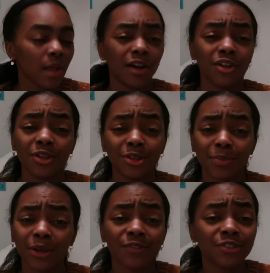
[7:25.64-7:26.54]
Another
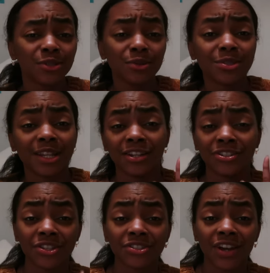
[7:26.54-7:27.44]
pair of shoes that I
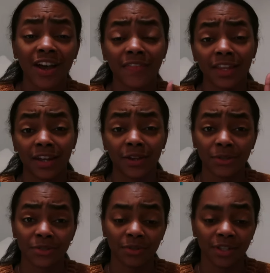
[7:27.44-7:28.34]
just got that I
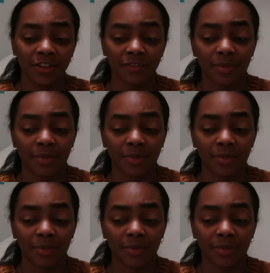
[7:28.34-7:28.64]
also love,